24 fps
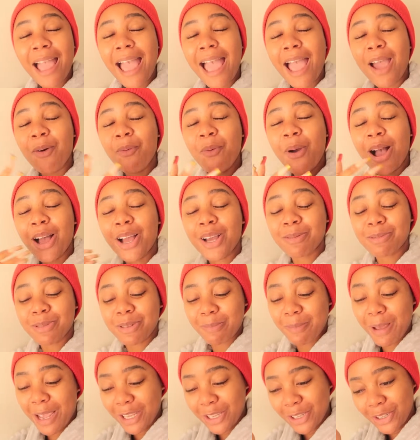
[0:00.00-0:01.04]
And welcome
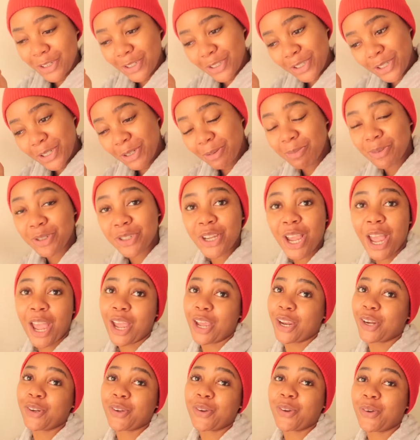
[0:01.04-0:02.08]
to my YouTube
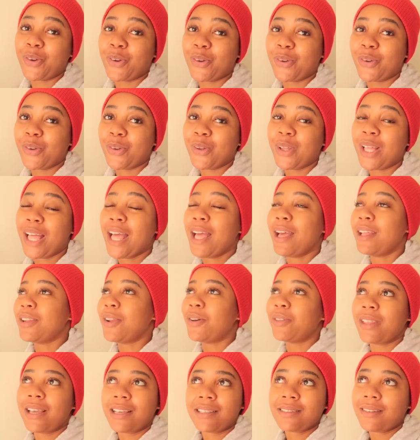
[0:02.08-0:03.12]
channel.
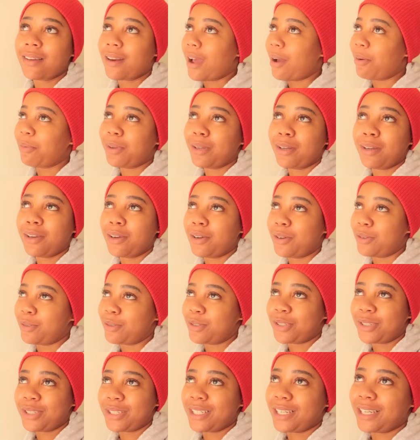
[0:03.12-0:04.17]
No, that's not how it
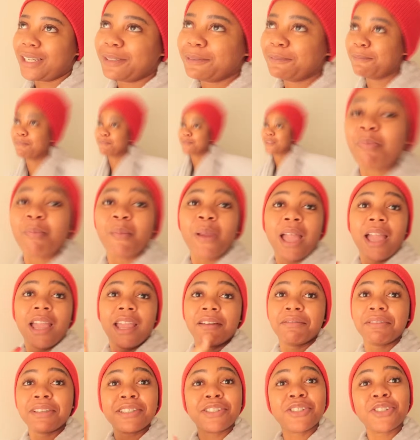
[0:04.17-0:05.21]
goes, shit.
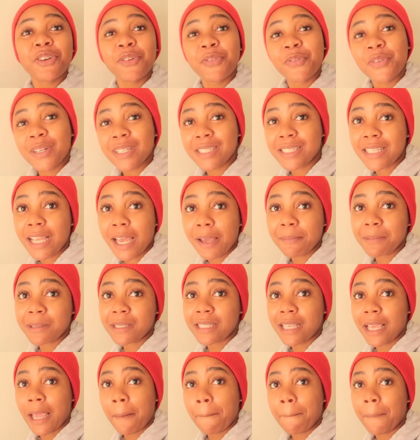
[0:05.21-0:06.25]
No. If this is your first time
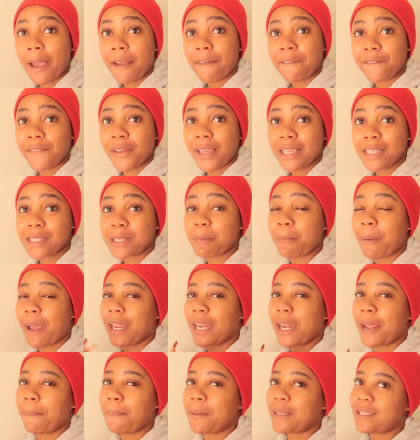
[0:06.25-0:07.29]
seeing my face, my
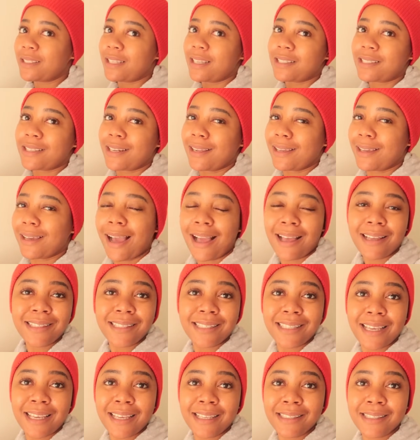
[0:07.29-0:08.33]
name is Desiree
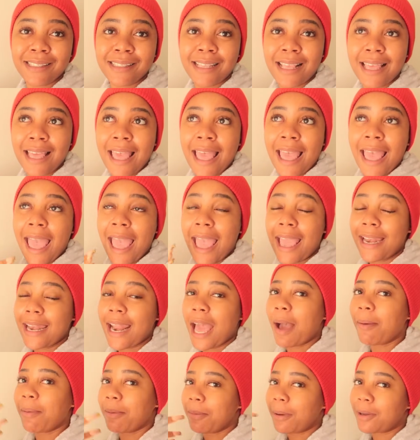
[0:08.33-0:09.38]
Garces,
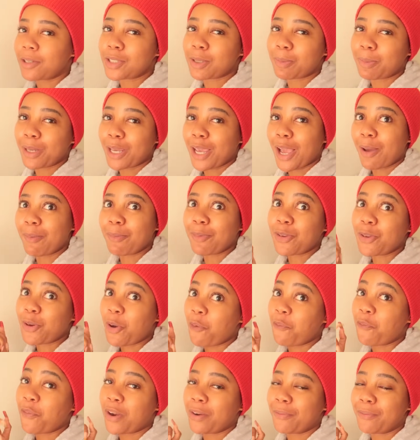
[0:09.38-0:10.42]
and I'm about to become
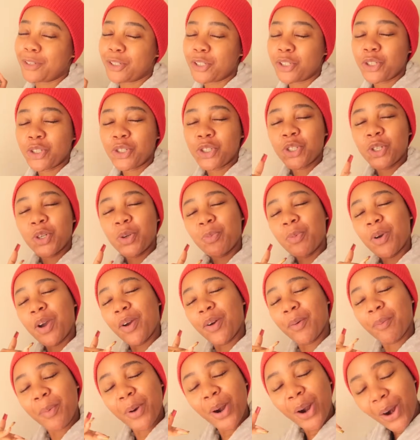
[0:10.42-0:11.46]
your favorite
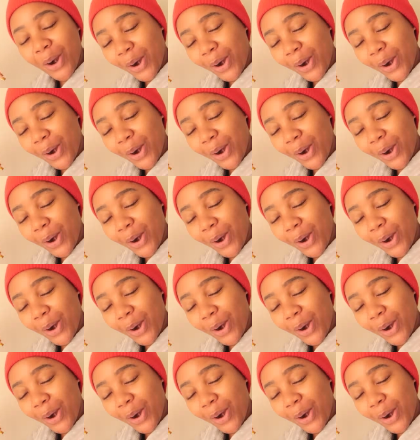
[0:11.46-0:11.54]
YouTuber.